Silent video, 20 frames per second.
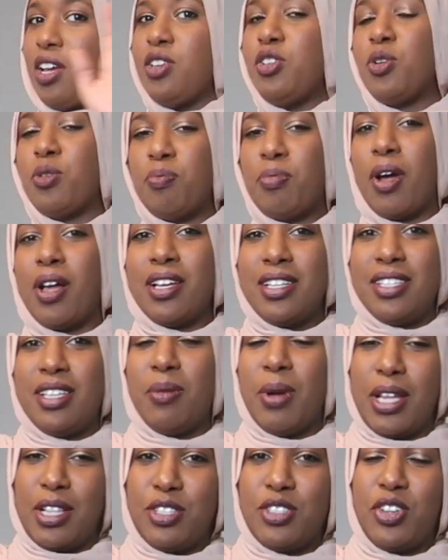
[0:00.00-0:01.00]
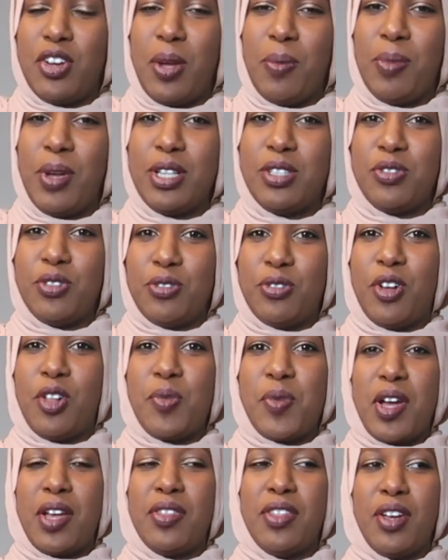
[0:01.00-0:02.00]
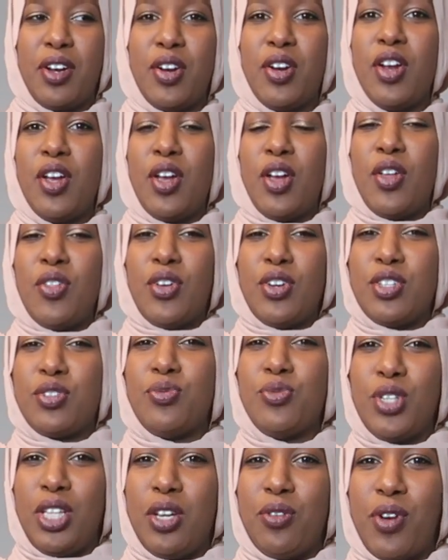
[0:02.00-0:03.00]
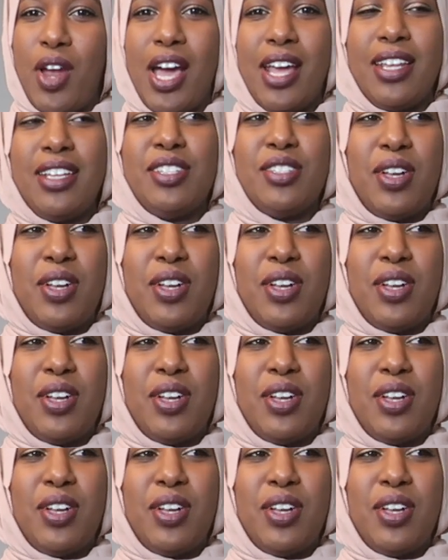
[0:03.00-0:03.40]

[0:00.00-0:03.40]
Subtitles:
you can probably see on my Instagram page if you follow me on there, they're just really ratty.